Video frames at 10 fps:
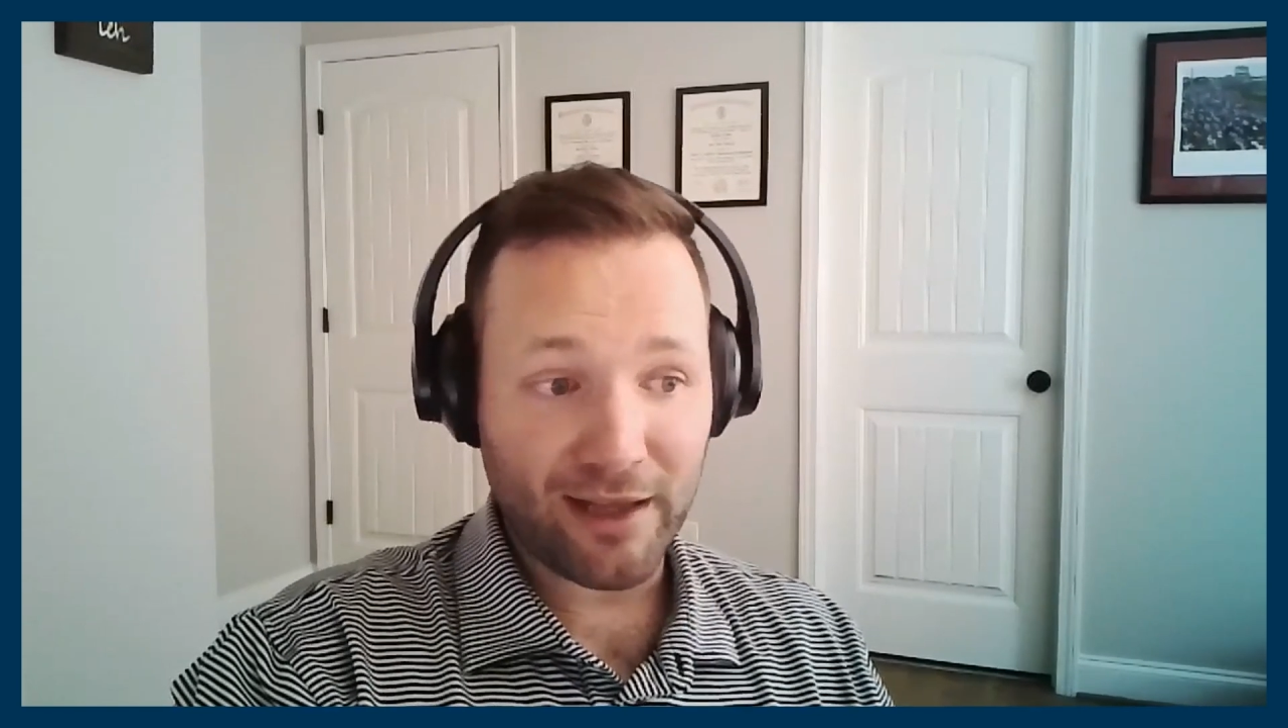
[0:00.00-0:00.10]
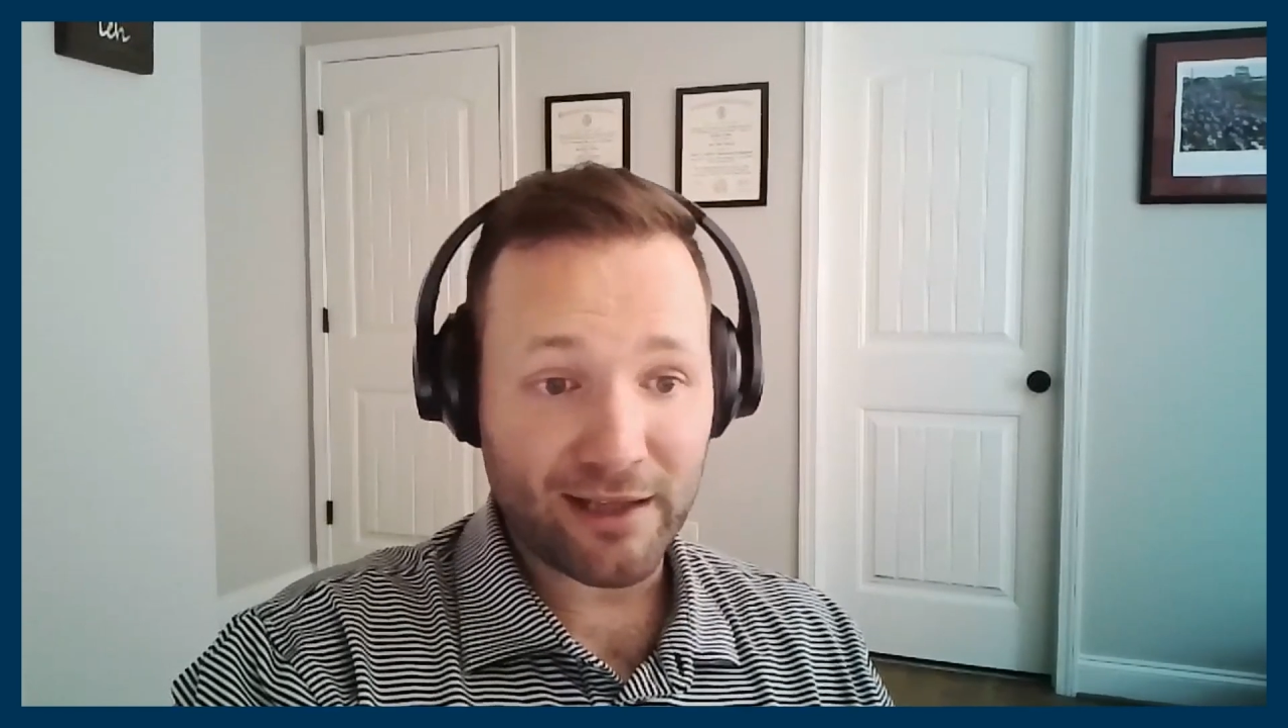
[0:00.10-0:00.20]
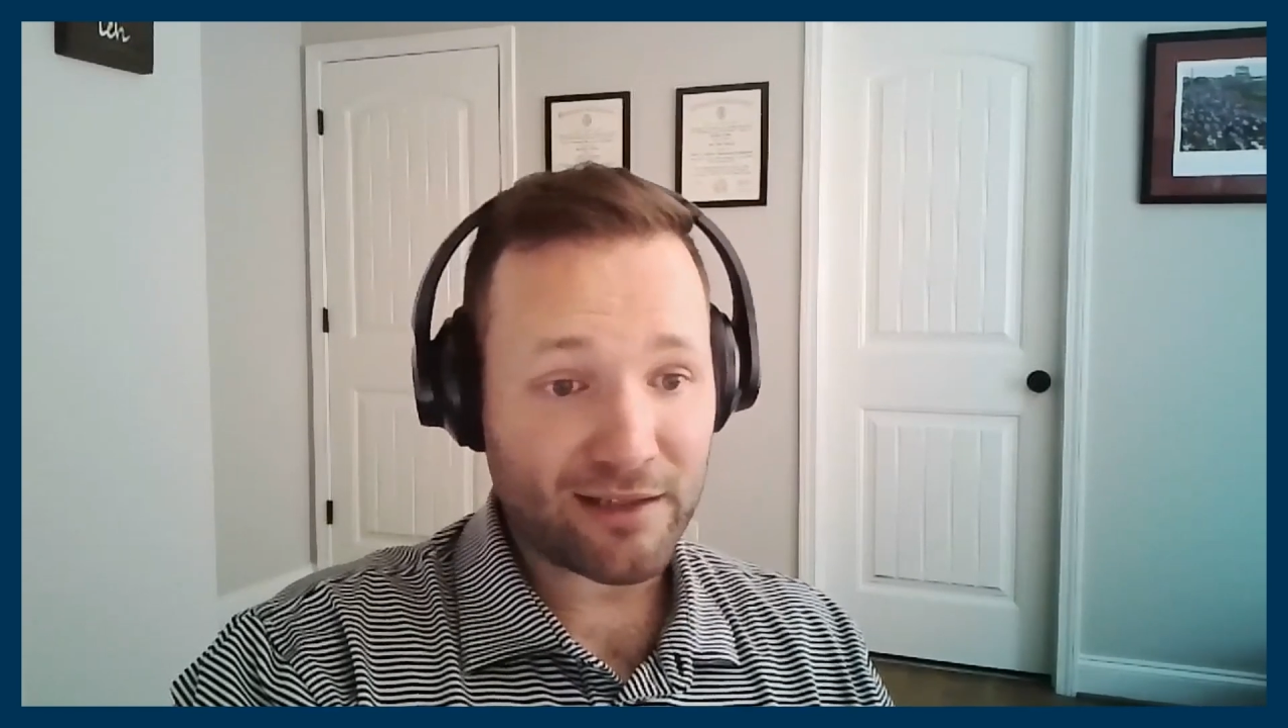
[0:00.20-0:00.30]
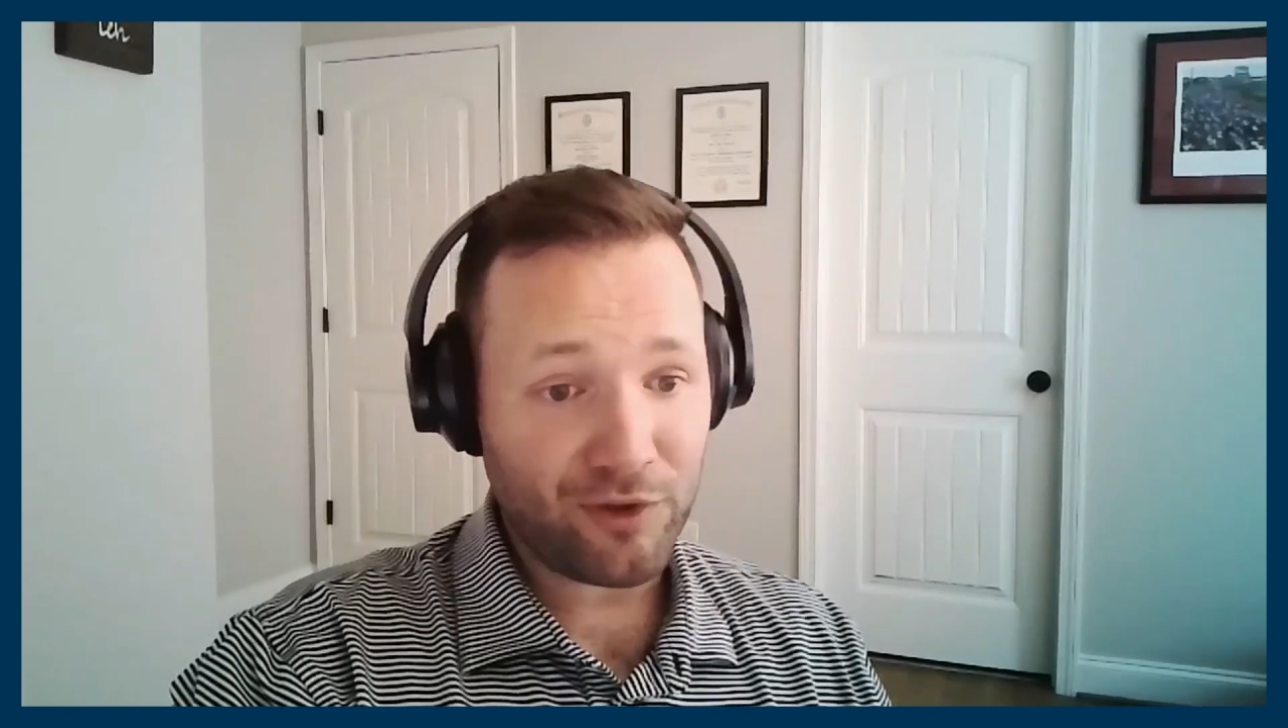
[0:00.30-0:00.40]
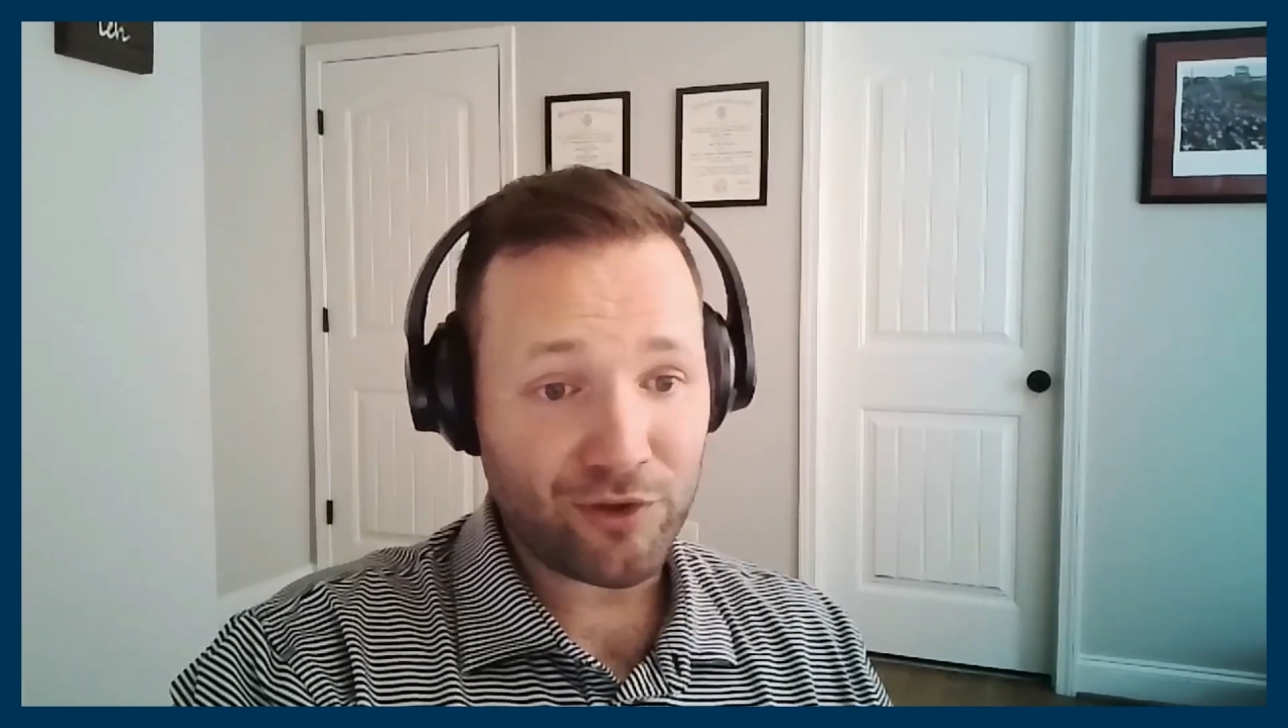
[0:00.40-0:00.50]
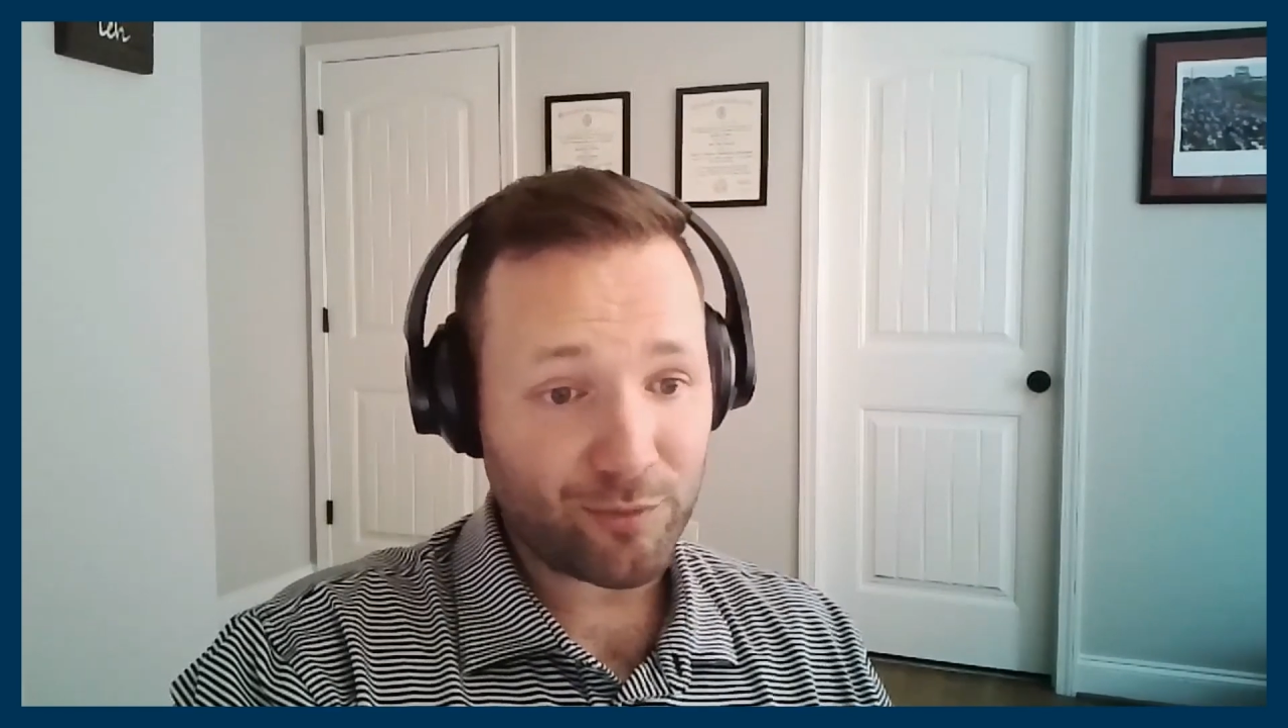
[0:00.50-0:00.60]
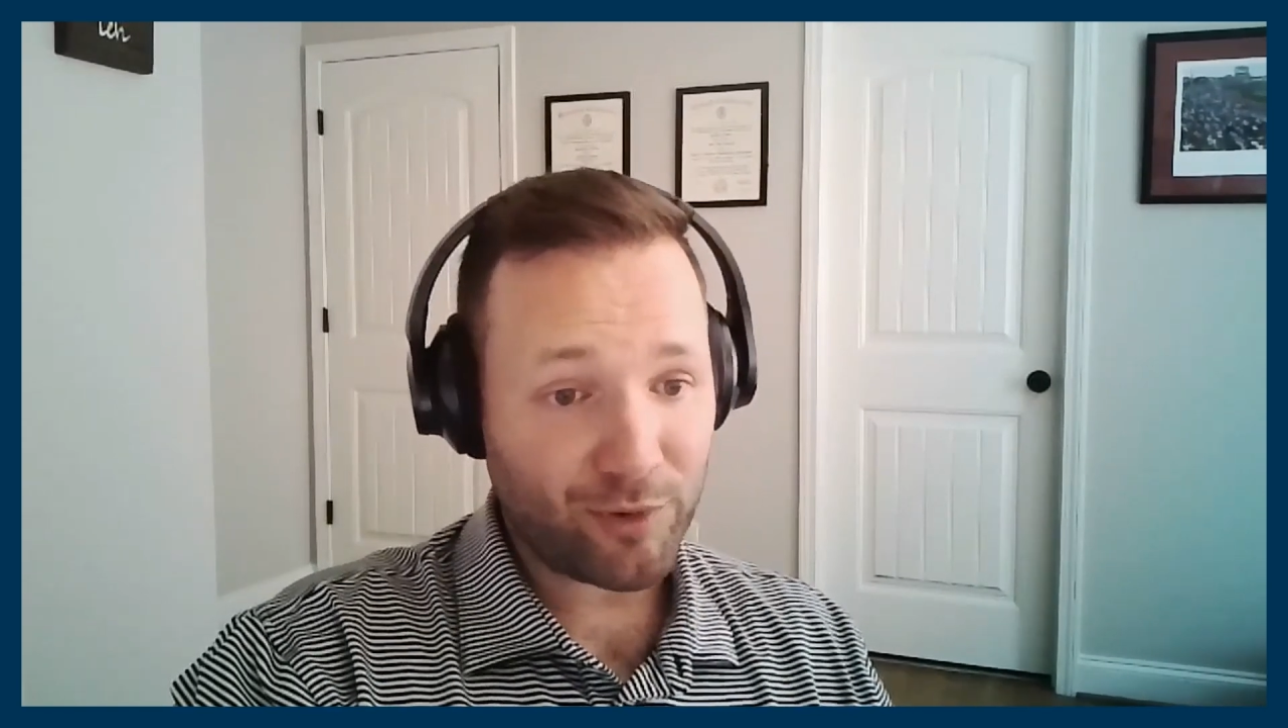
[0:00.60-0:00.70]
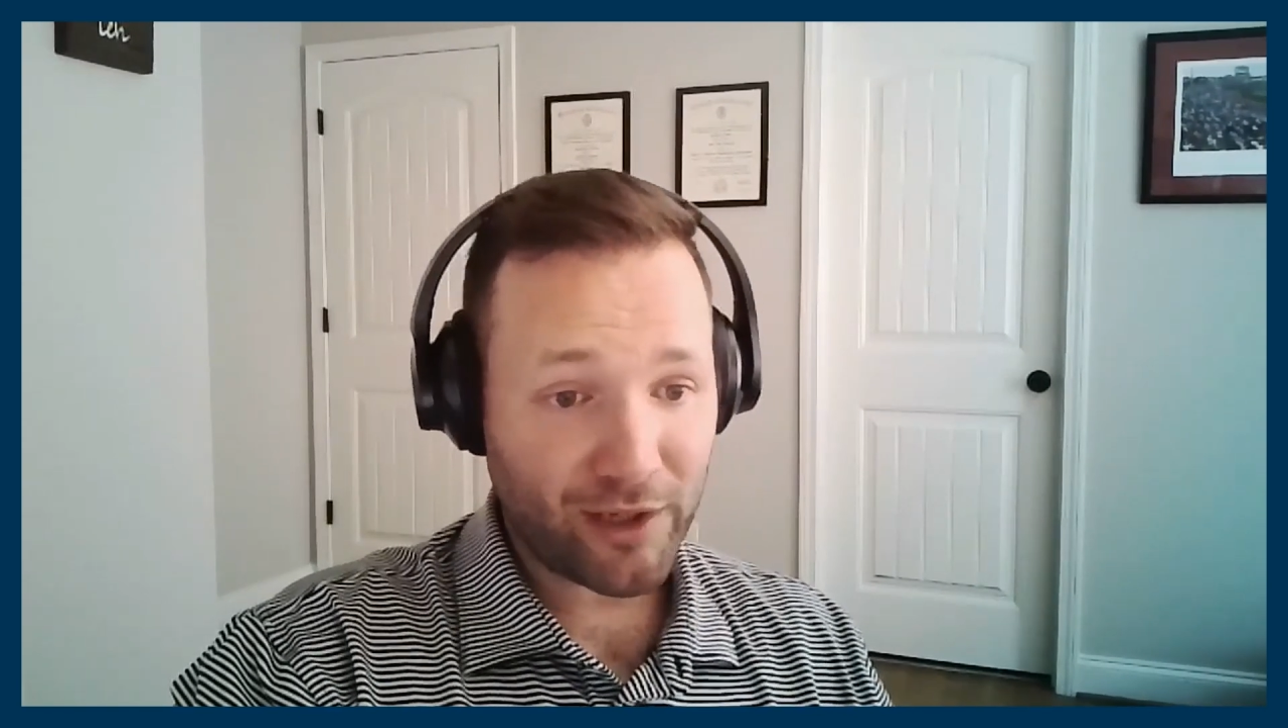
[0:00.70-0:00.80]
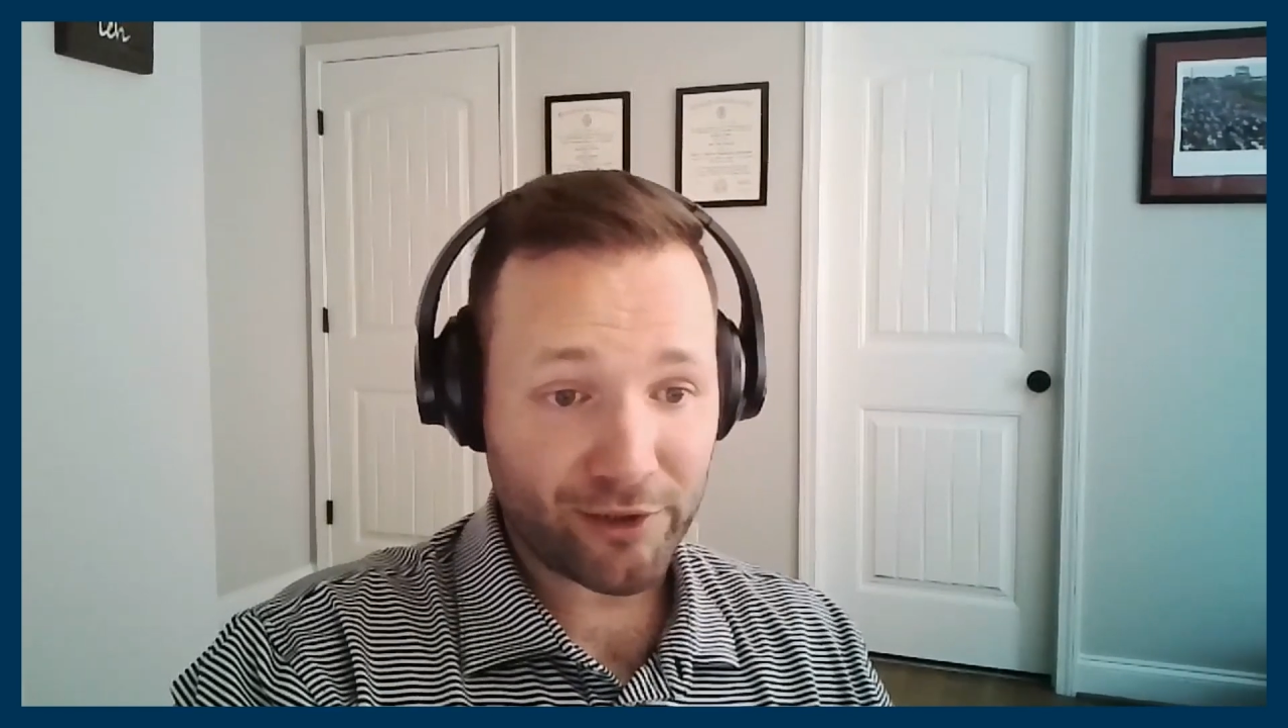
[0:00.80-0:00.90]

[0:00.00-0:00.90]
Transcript: that's something you should put